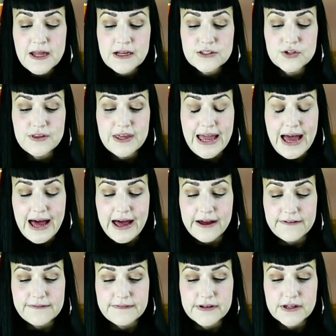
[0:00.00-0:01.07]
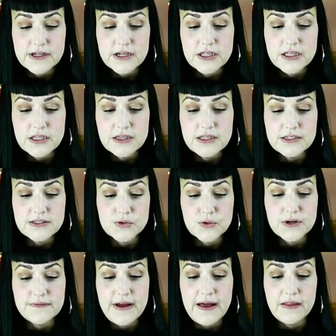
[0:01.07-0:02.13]
So they have this sort
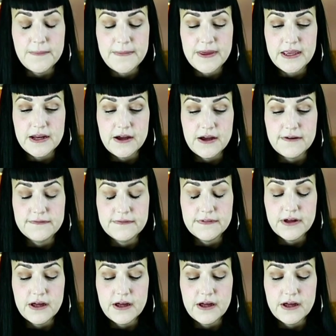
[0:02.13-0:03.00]
of element of